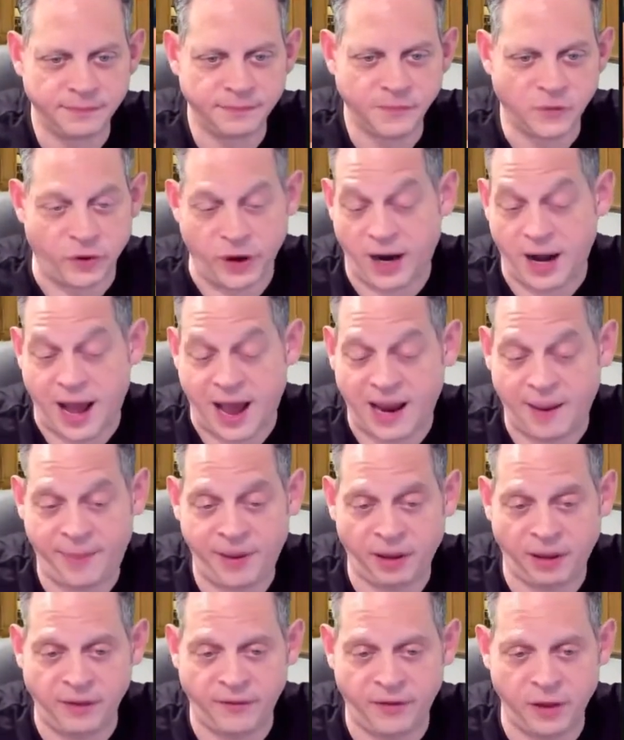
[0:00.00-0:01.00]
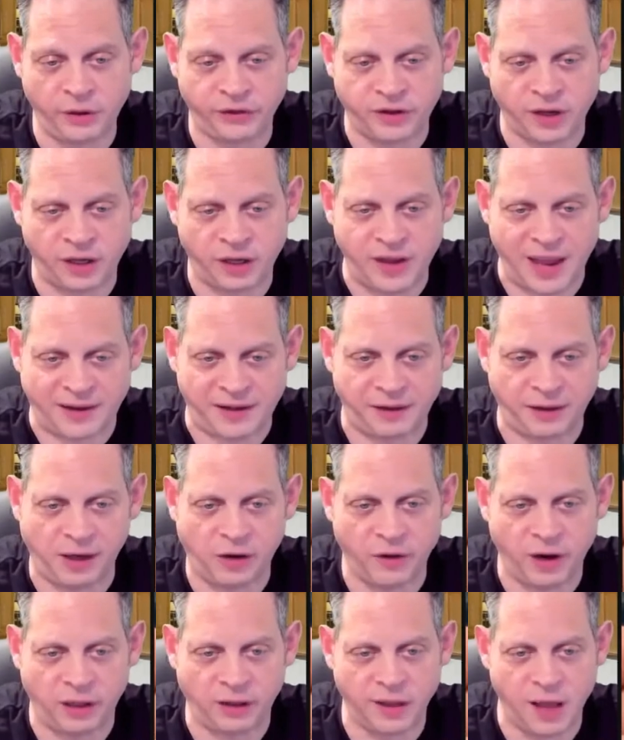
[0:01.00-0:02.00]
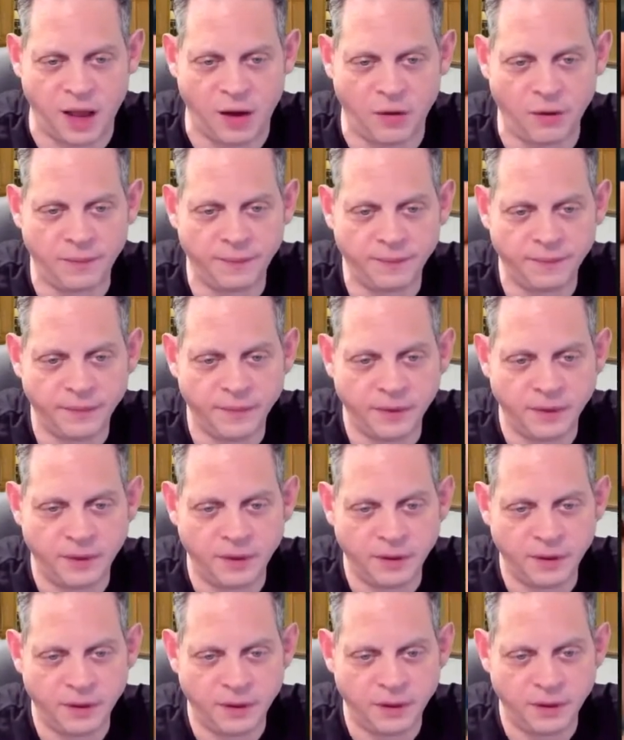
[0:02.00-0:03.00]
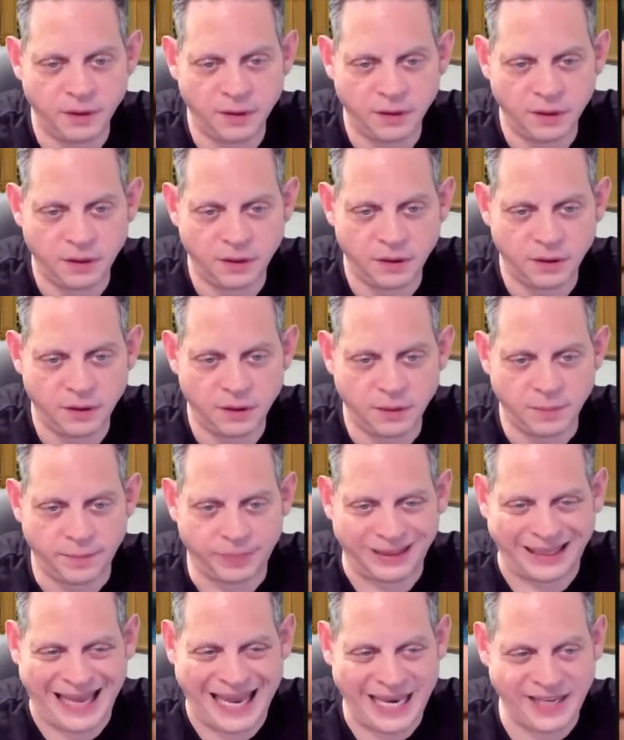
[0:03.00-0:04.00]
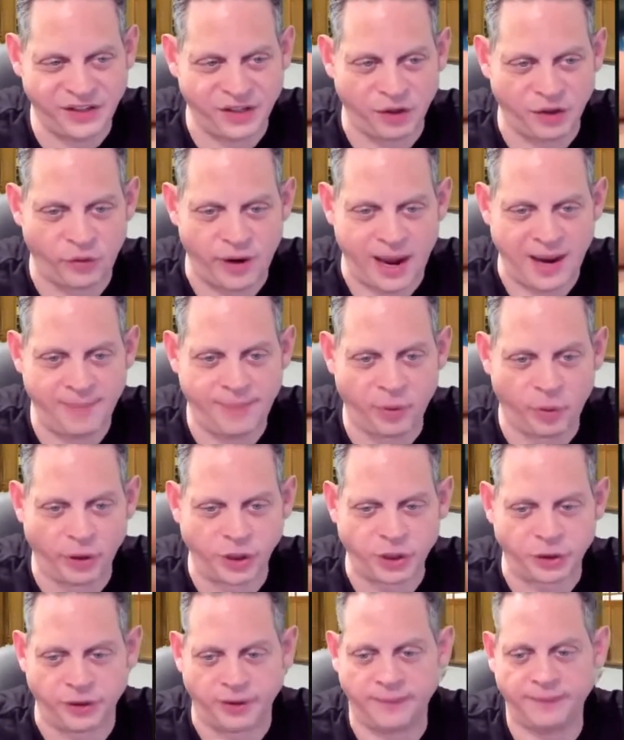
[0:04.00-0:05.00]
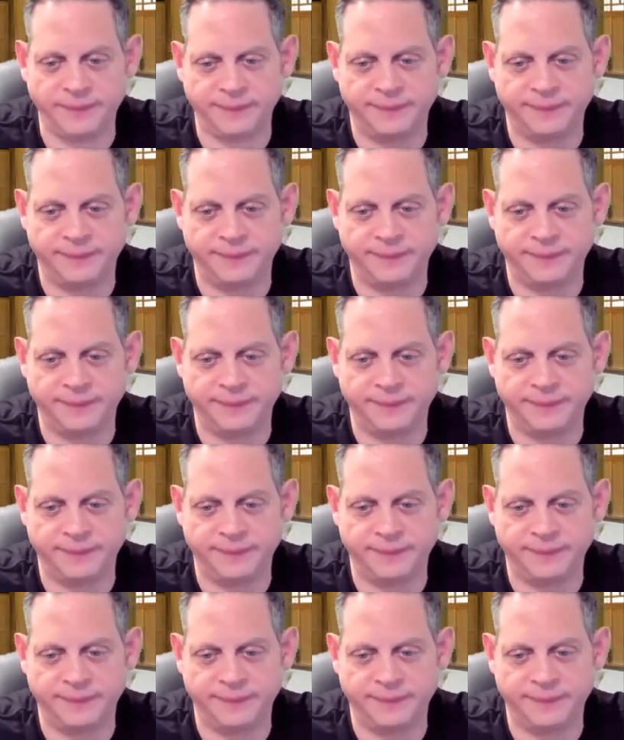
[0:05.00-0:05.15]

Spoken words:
Great eye appeal, even though it's going to technically grade low. Blazing red portrait.